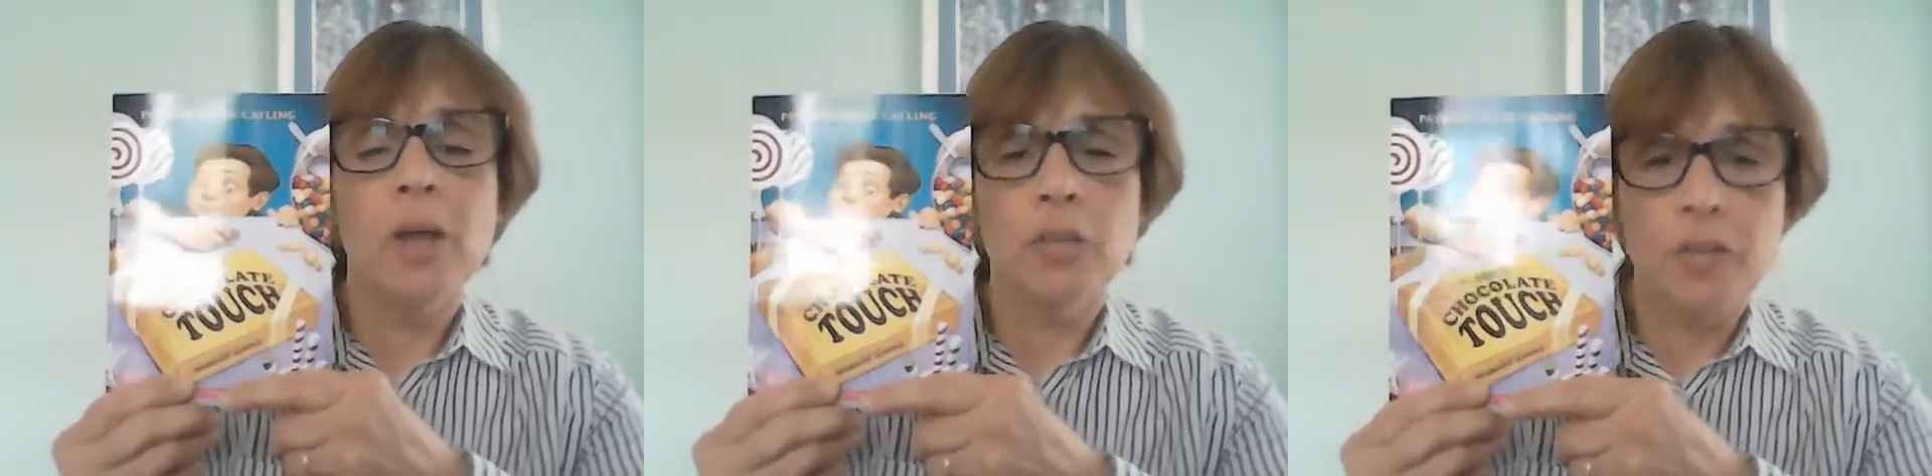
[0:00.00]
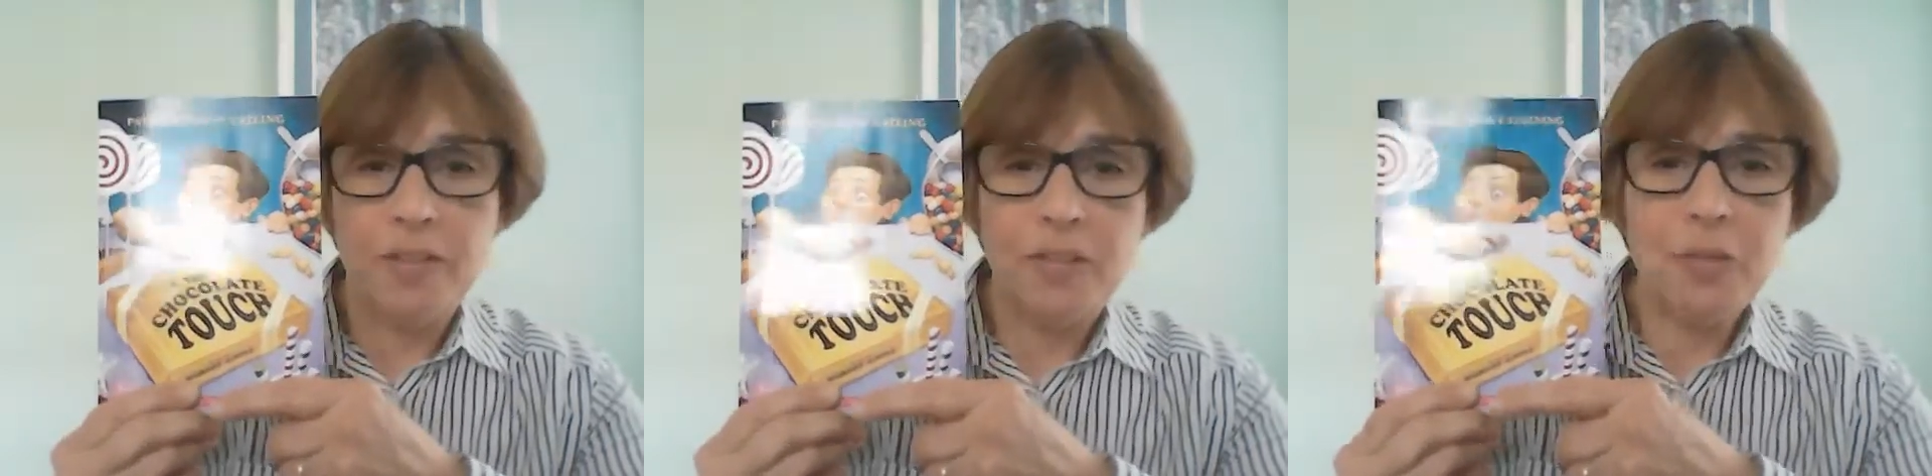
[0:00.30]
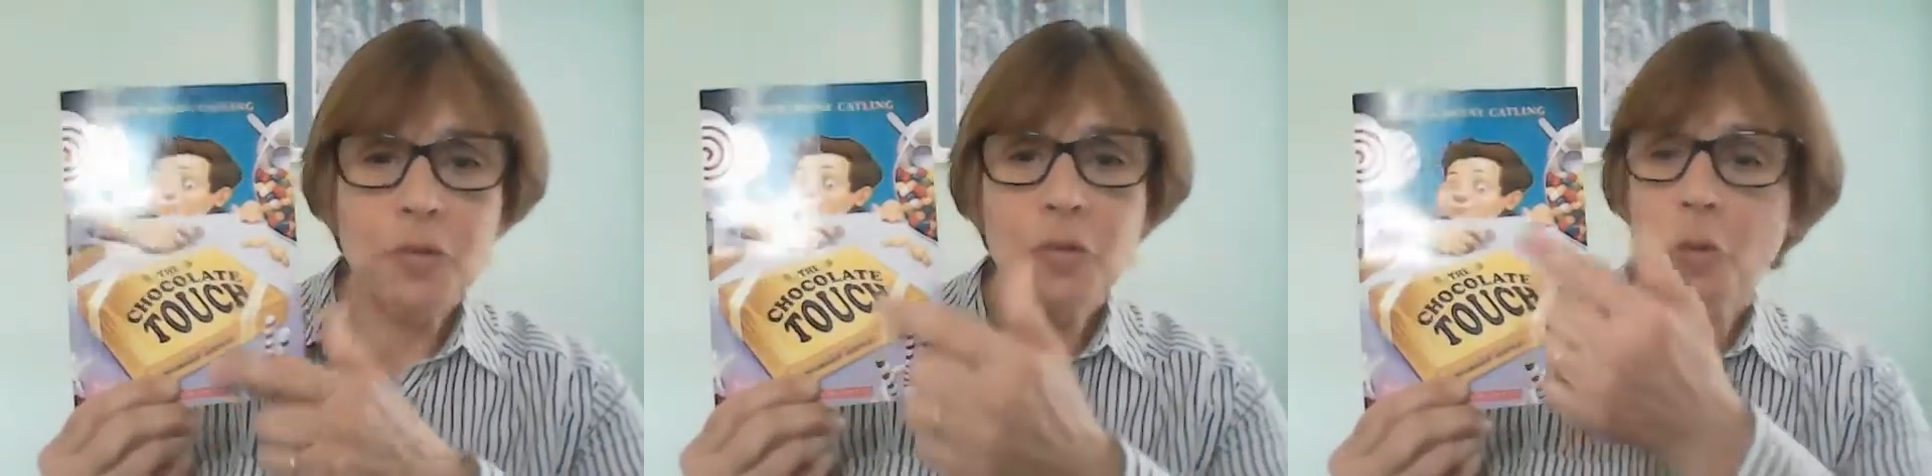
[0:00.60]
So this
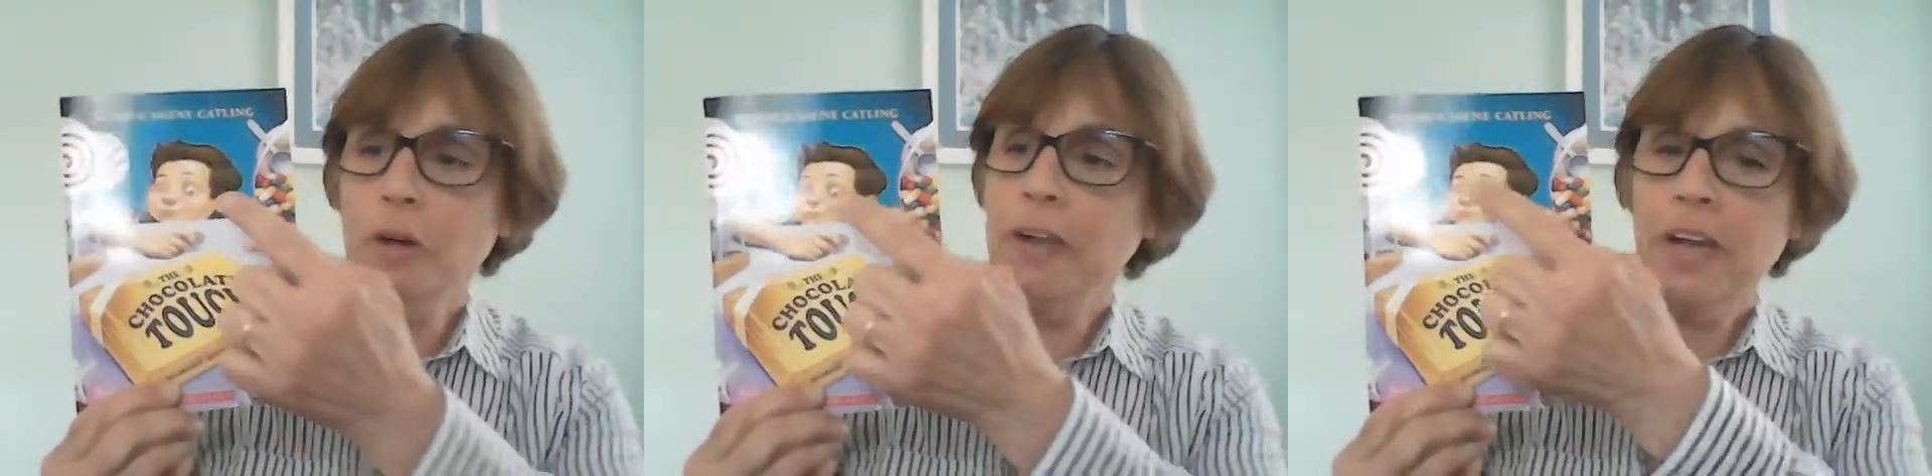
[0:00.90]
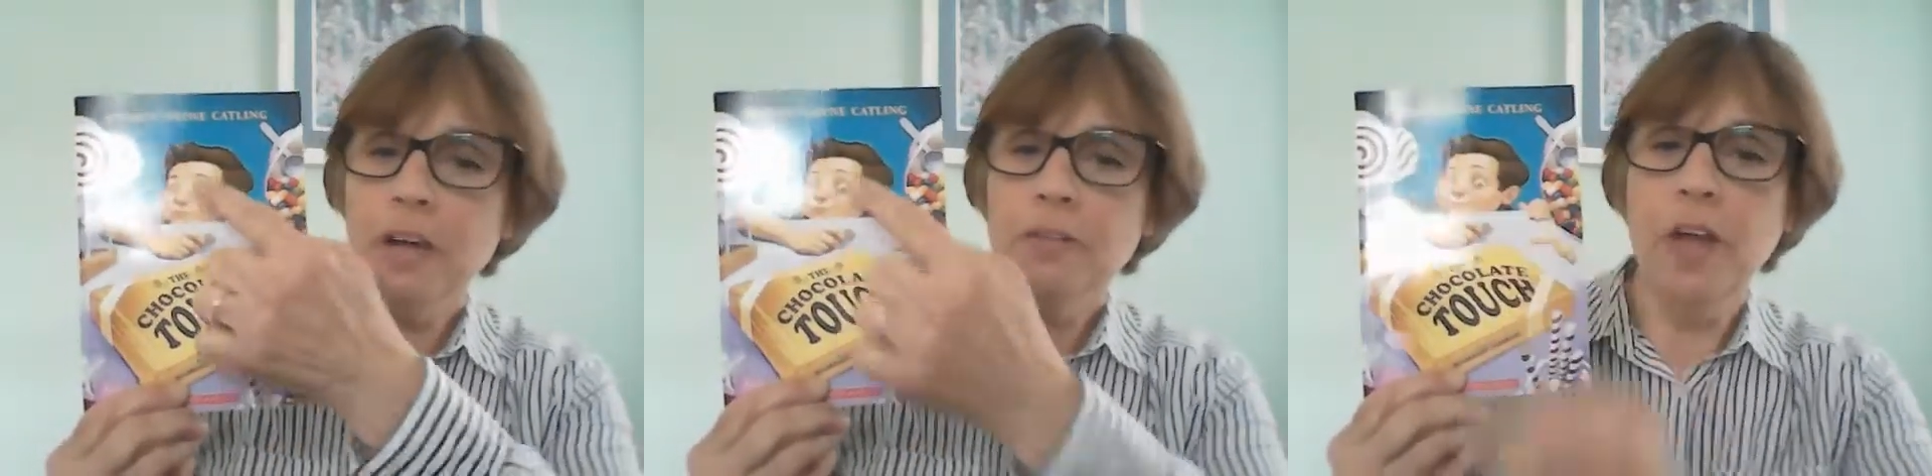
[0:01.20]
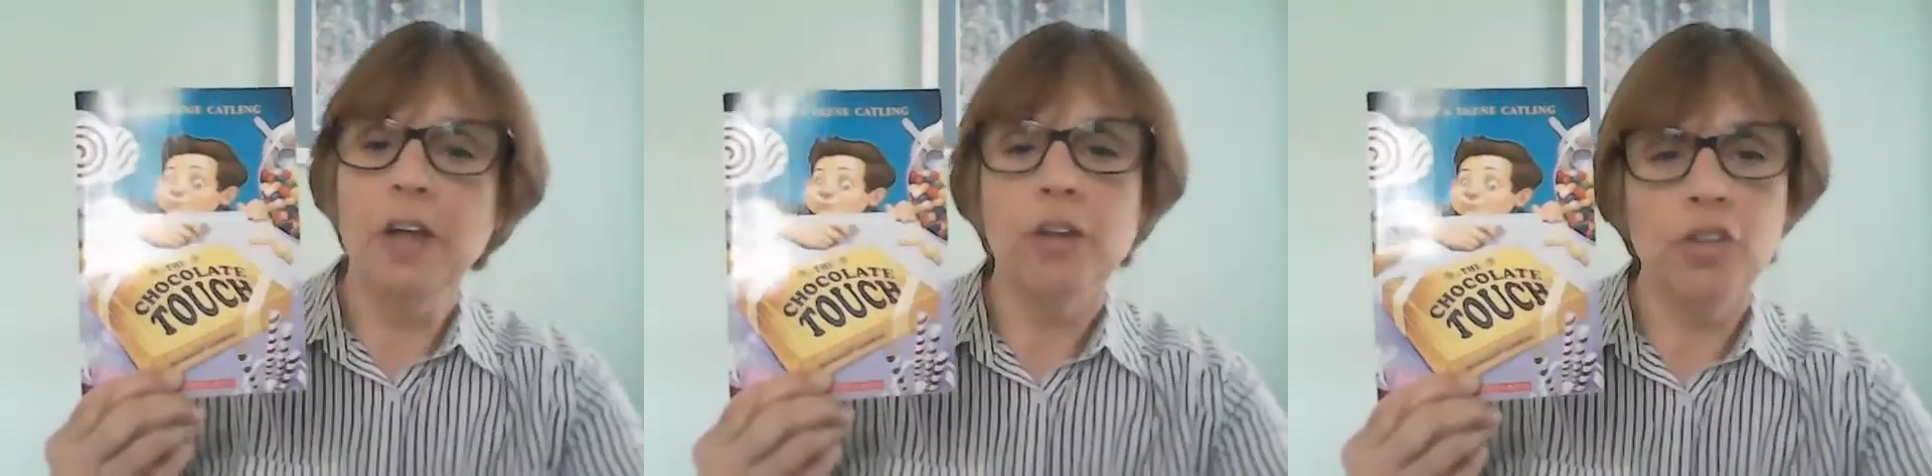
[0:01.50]
is the story of
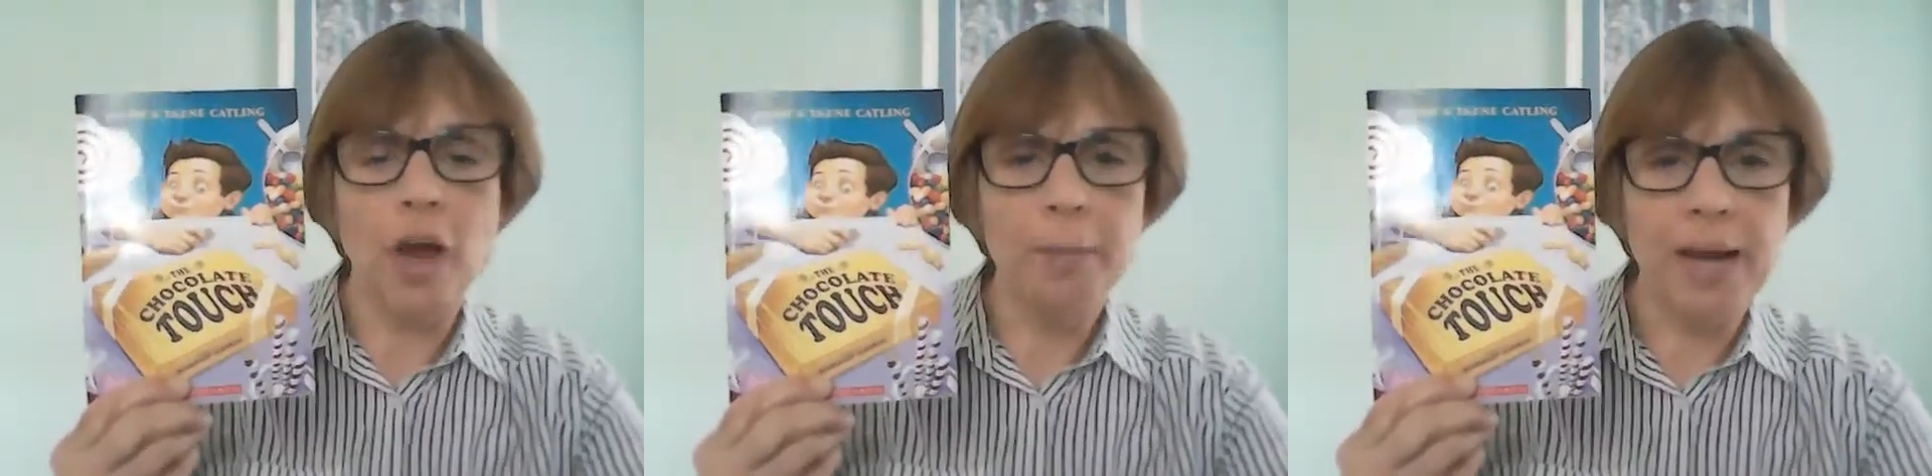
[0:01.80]
John